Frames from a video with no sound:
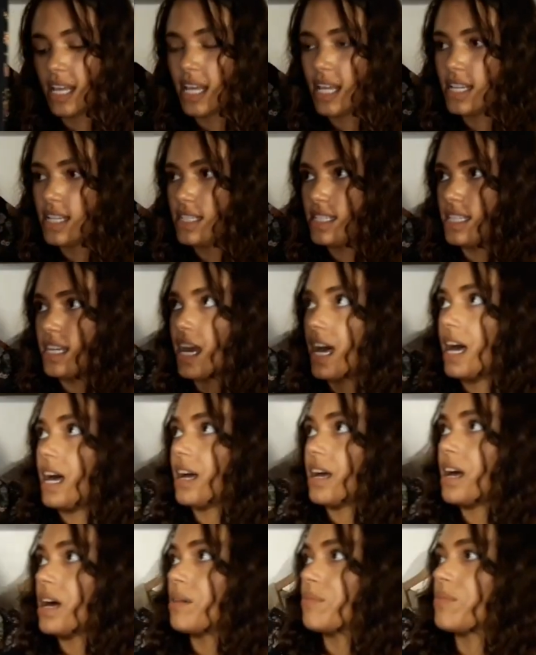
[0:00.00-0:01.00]

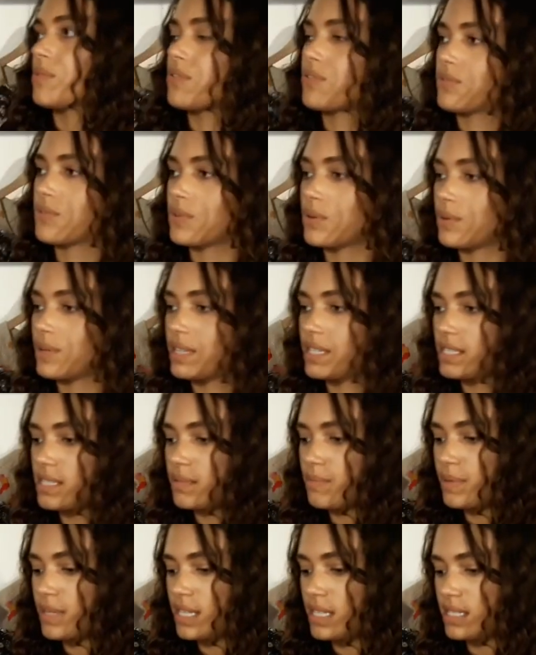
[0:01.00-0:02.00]
India come through in
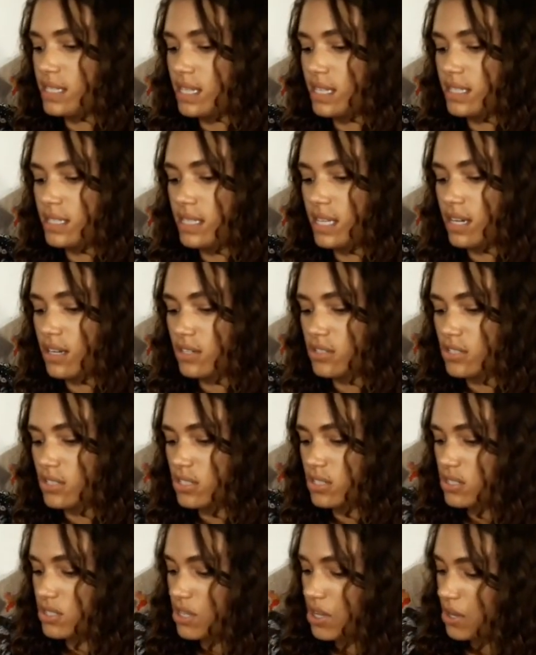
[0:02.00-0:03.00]
these pieces. They are
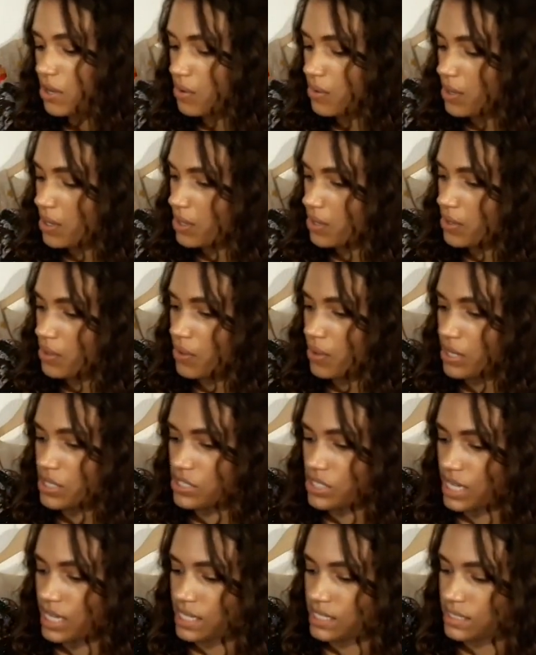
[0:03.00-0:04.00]
just so
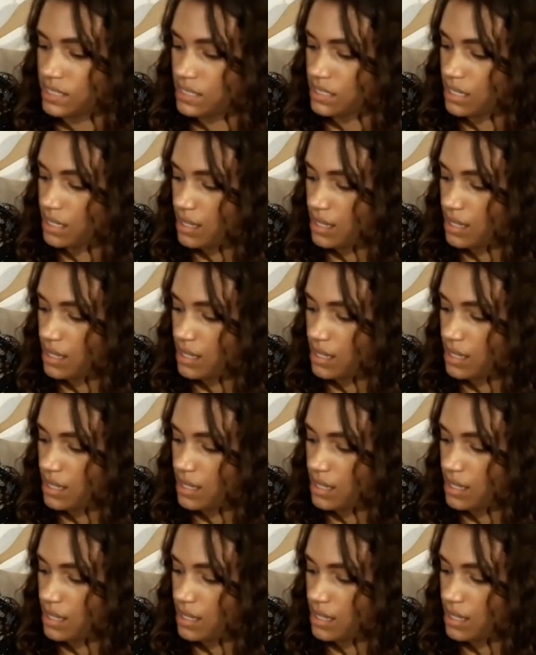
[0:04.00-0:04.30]
gorgeous.